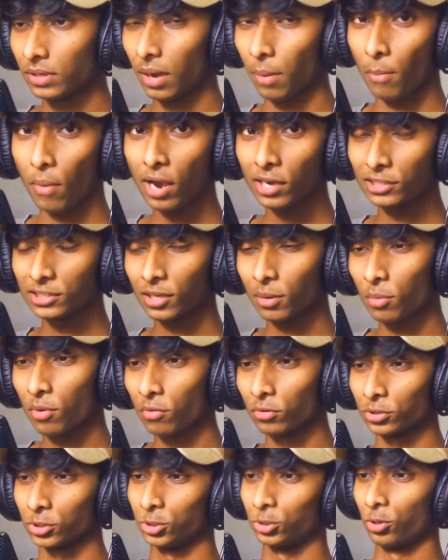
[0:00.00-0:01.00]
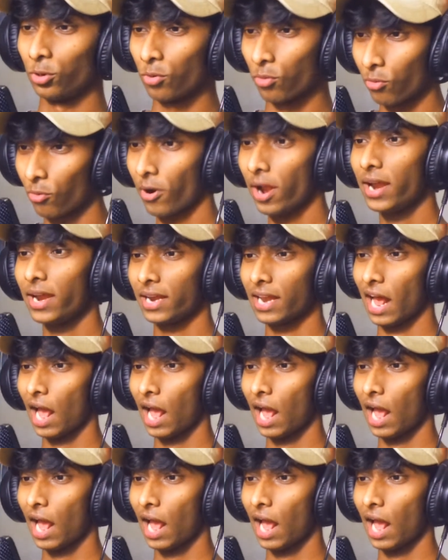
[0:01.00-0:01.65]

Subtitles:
Yeah, my summer was great.